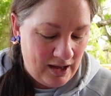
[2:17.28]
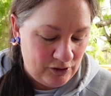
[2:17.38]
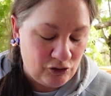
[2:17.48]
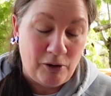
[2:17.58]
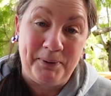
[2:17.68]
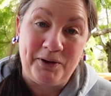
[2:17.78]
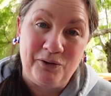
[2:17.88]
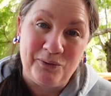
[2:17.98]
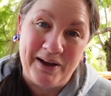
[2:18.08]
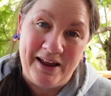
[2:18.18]

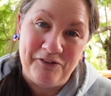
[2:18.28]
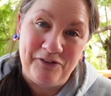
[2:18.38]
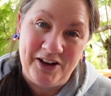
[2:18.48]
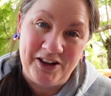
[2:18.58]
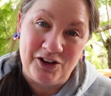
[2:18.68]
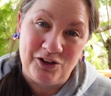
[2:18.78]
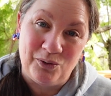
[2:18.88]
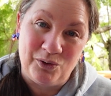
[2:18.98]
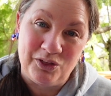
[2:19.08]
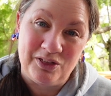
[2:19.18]
tropical reef in the
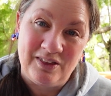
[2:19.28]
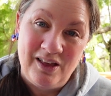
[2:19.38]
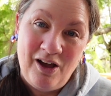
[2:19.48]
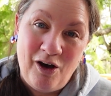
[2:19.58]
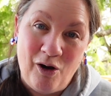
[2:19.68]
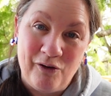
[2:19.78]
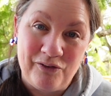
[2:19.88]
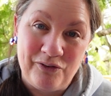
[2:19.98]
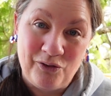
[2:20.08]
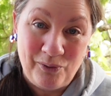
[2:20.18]
north
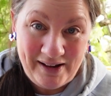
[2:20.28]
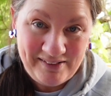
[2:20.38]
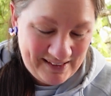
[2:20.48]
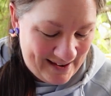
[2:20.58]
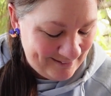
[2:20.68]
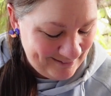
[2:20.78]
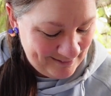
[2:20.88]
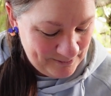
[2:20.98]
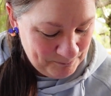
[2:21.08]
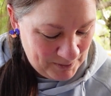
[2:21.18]
of Queensland,
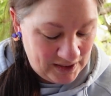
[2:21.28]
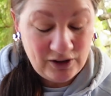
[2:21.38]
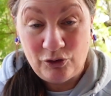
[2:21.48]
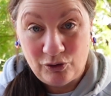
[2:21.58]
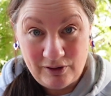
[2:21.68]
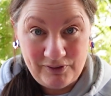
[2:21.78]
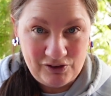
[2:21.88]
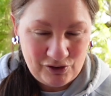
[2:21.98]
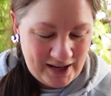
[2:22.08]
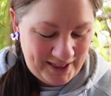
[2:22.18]
in the north of
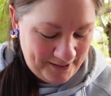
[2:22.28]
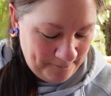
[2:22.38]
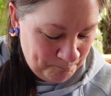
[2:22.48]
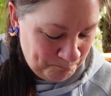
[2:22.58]
Australia.